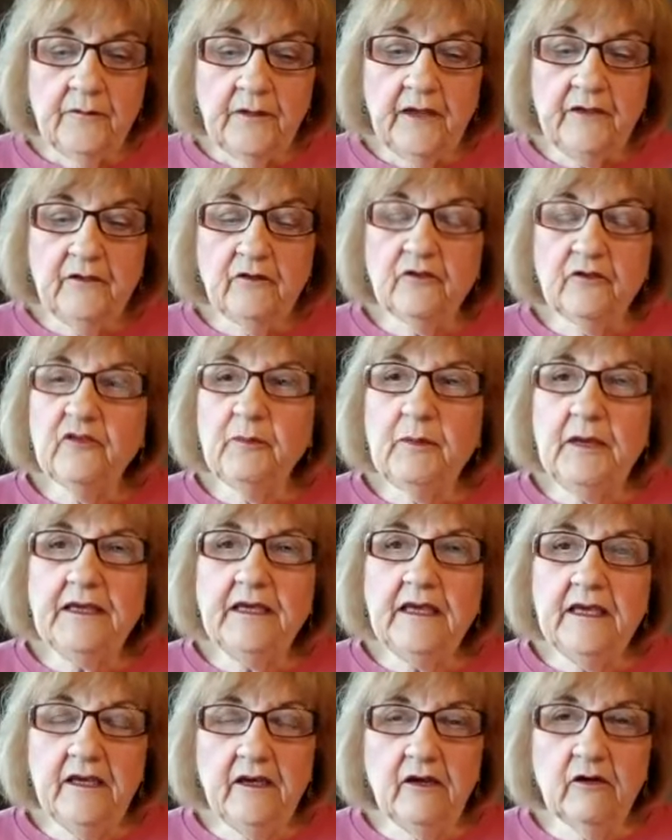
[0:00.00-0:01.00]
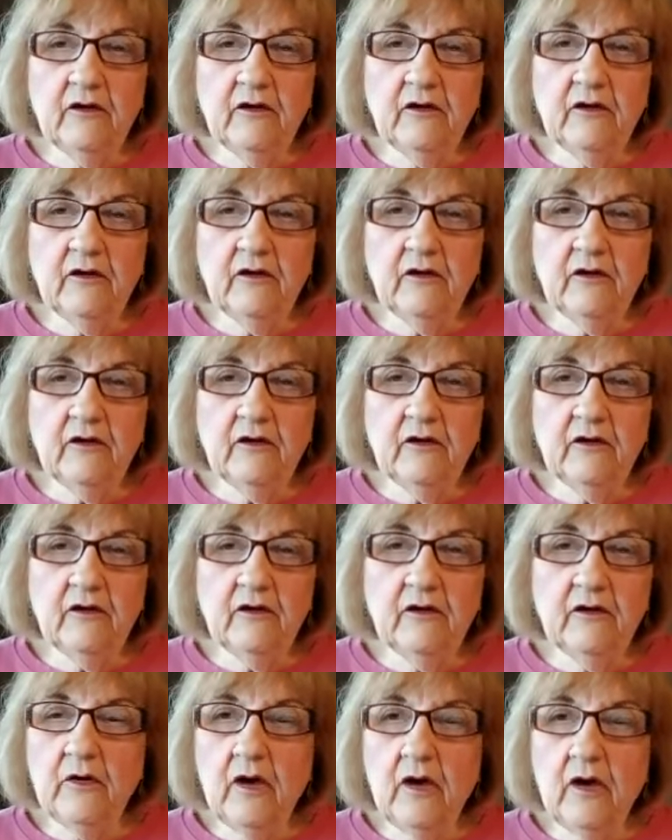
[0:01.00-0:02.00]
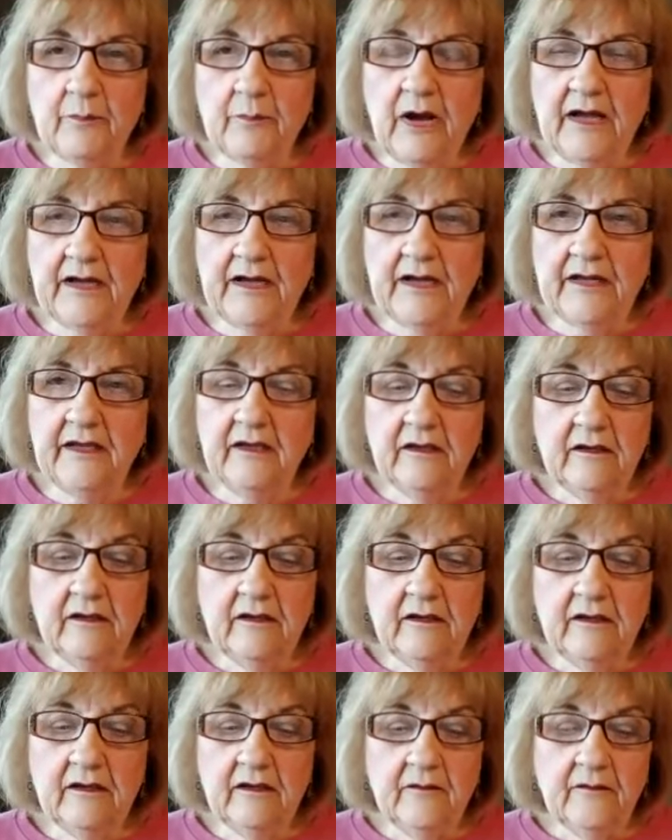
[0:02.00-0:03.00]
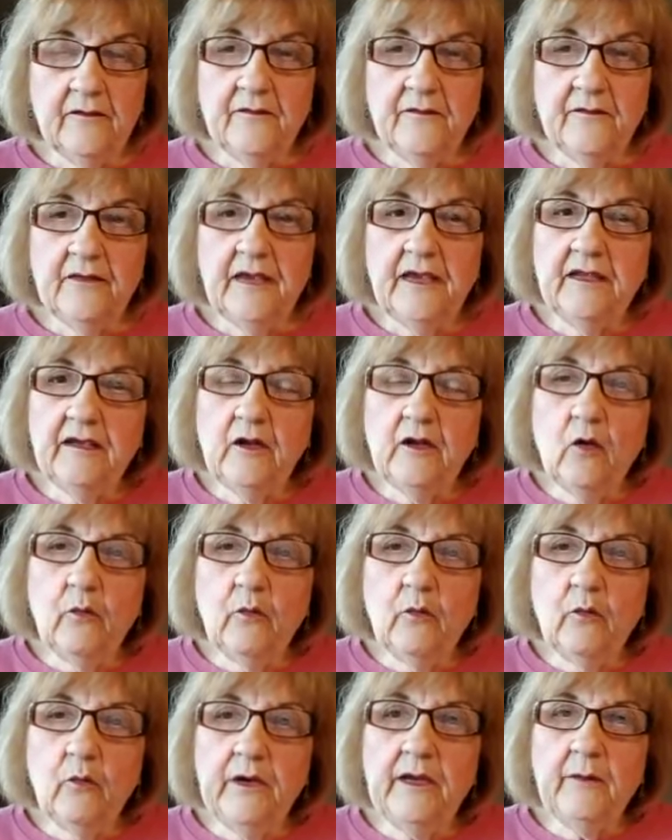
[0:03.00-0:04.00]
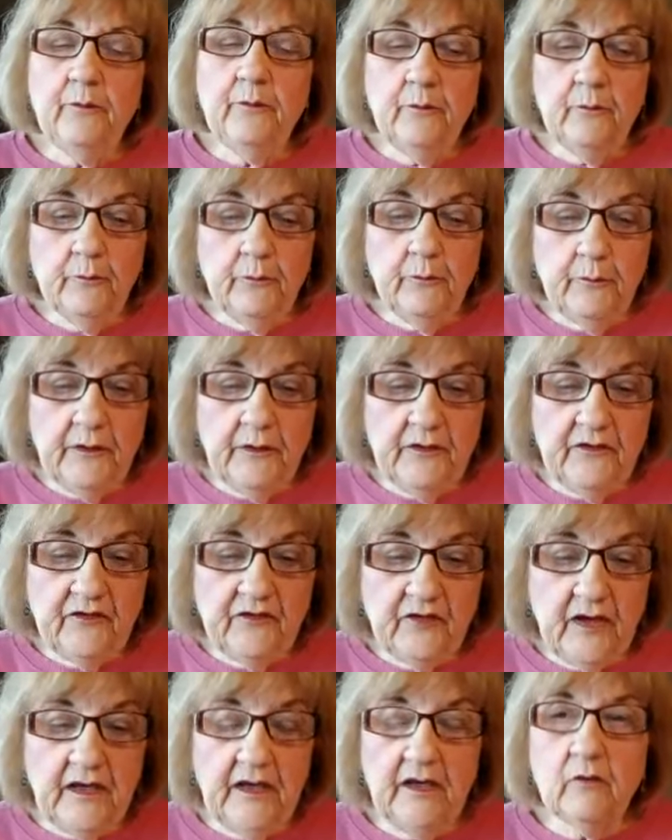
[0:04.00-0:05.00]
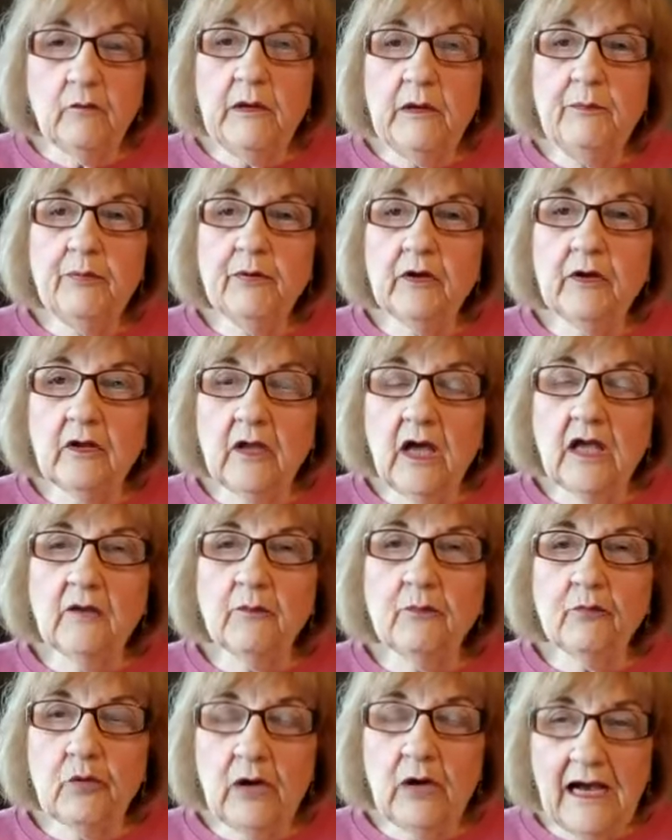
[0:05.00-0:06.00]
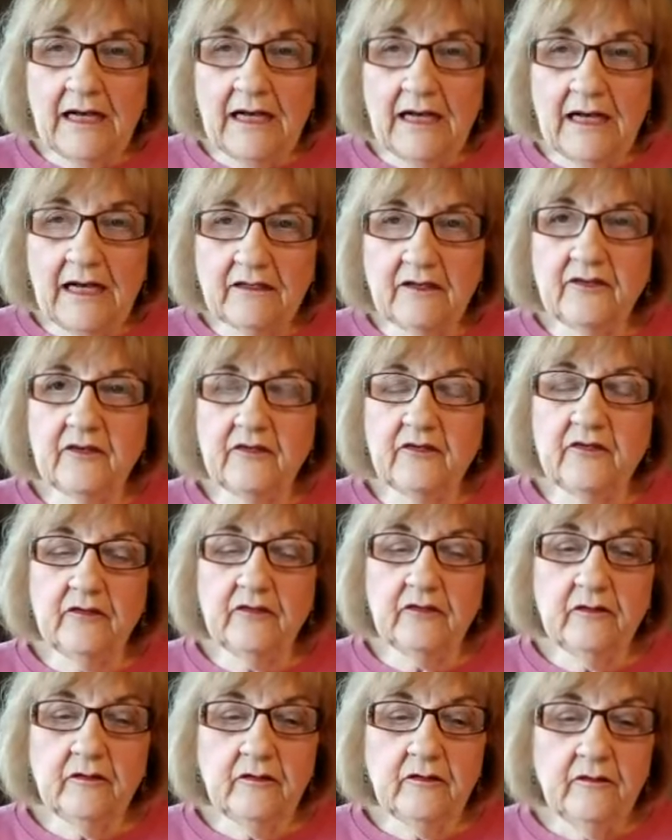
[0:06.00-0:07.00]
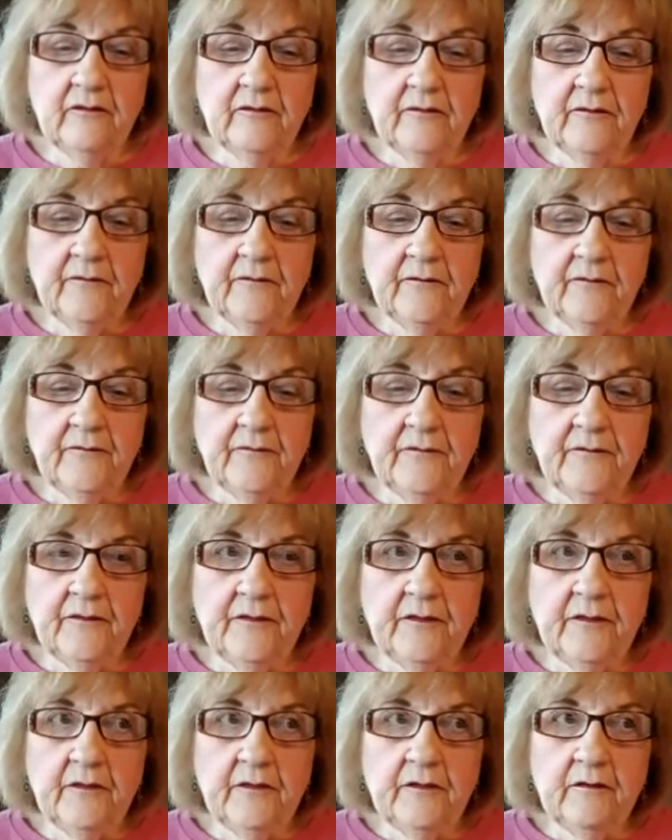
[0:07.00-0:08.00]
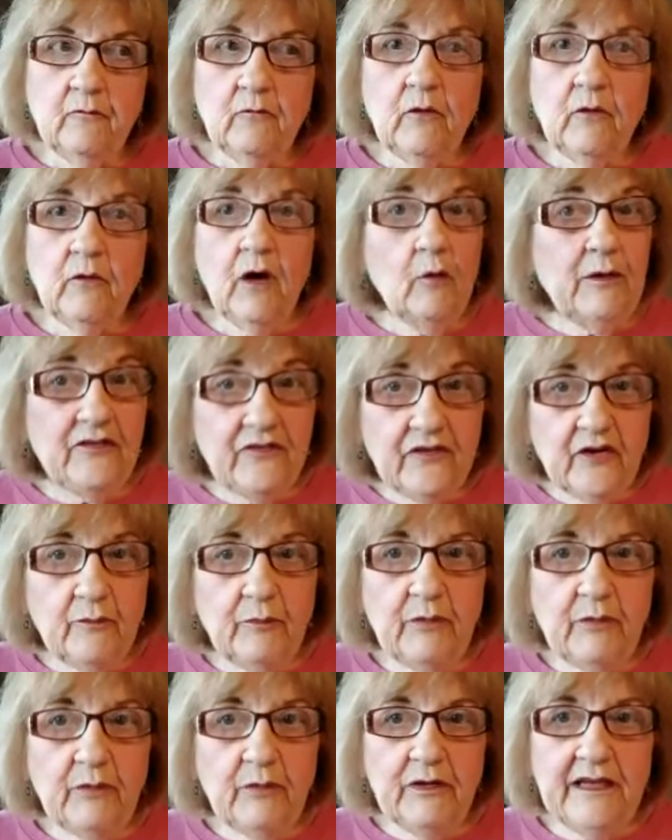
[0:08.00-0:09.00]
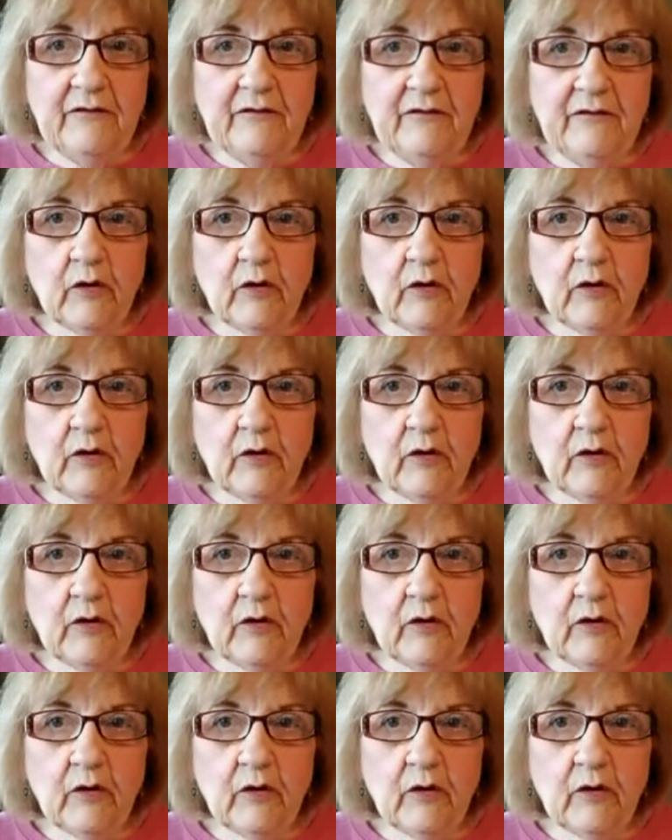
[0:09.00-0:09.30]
And they're speaking here again that we're not a body. And, you know, it's saying here, we put a lot of practices. While we still believe we're